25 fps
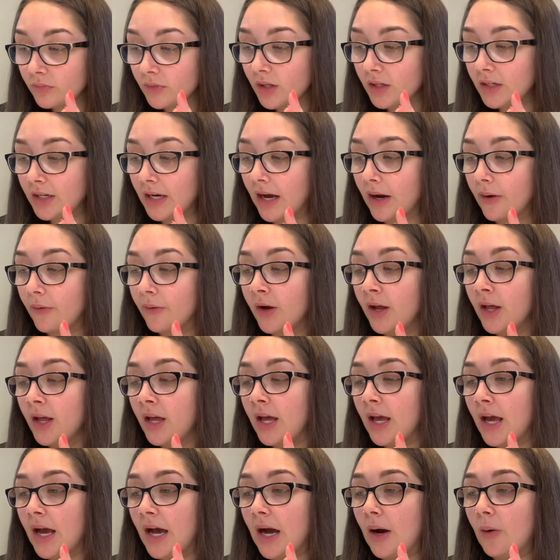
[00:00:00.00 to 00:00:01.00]
Now,
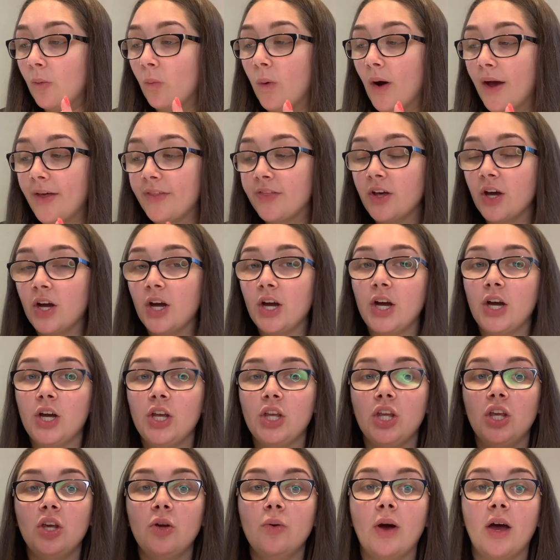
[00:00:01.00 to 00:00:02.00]
whether
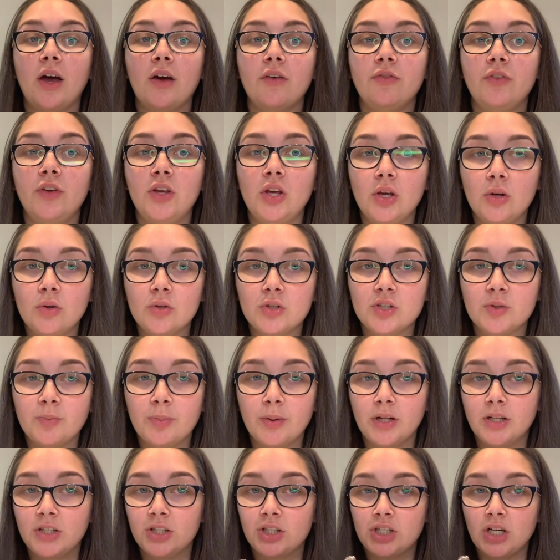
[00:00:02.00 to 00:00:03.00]
you have used
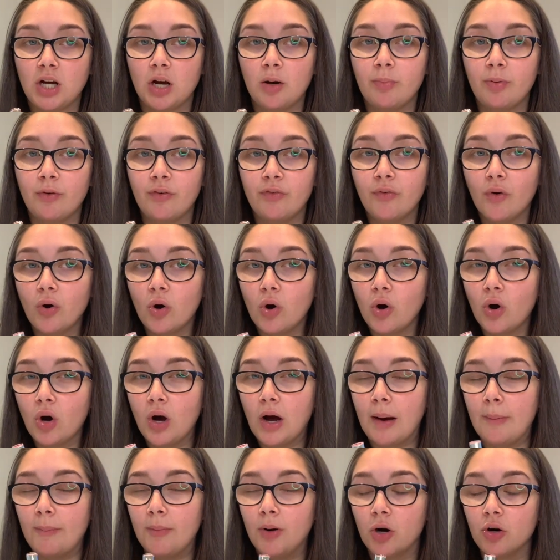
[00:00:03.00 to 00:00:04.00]
builder gel
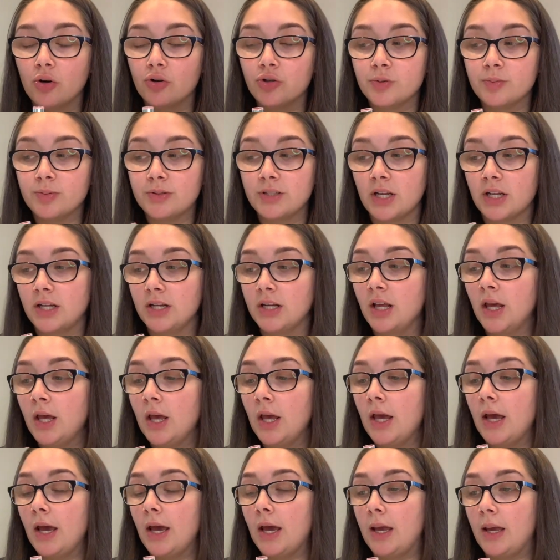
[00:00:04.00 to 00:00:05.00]
before, I'm not
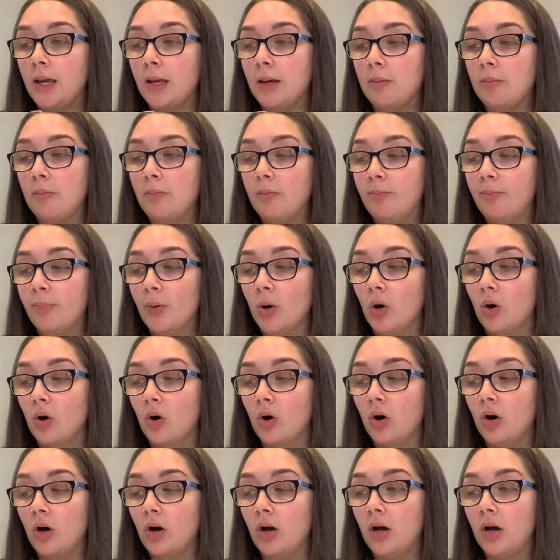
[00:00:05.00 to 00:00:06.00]
100%,
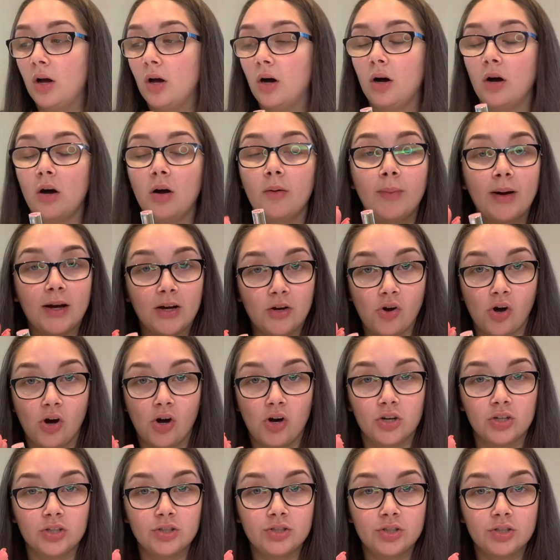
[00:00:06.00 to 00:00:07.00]
but oh my
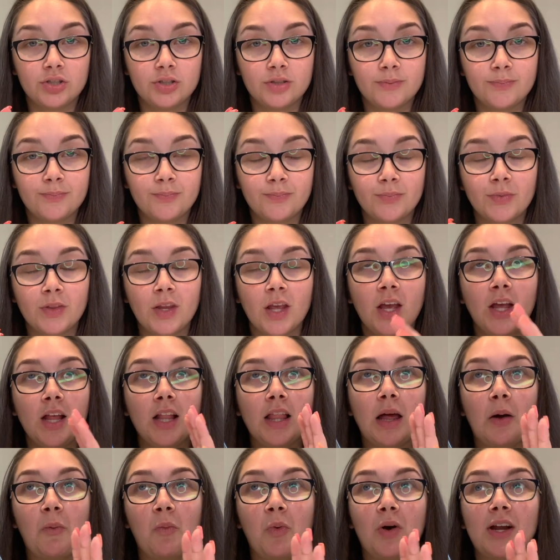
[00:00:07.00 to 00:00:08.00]
god,
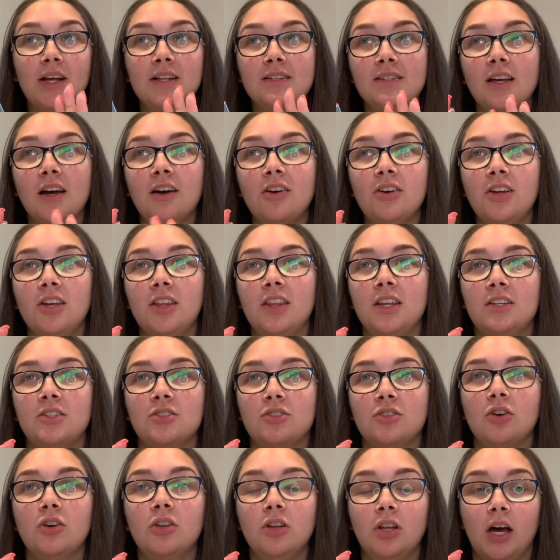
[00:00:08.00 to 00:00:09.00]
like when I tell you this
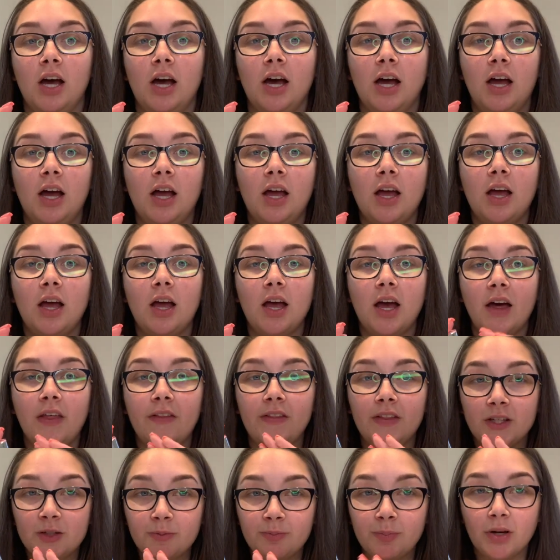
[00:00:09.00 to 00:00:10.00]
colour
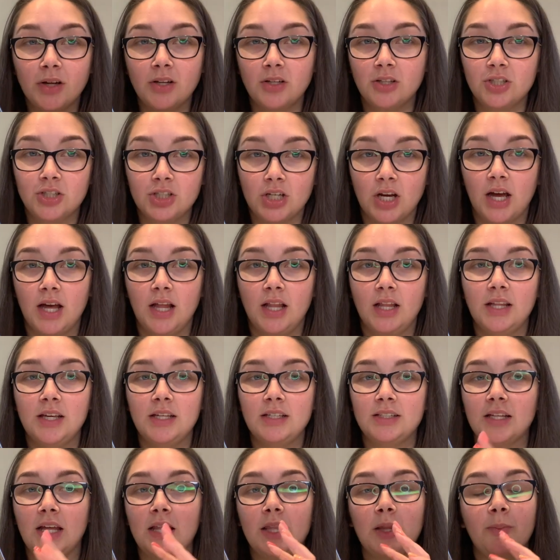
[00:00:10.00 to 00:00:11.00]
and this builder gel
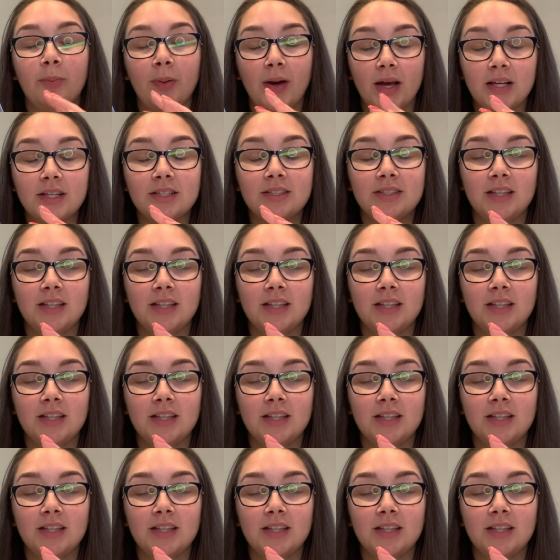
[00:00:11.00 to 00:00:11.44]
is like the best